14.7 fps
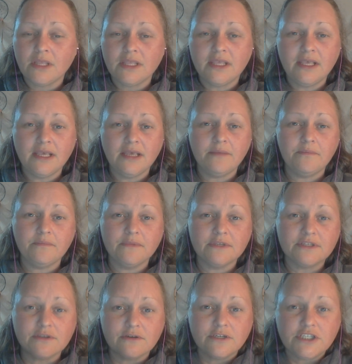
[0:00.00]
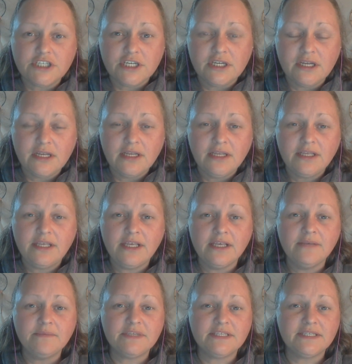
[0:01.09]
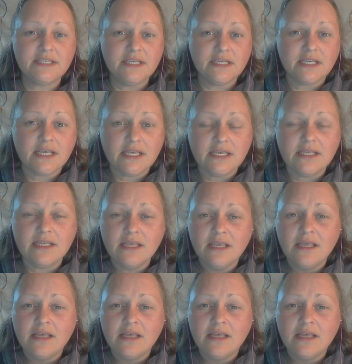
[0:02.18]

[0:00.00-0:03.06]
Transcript: keep searching, keep seeking,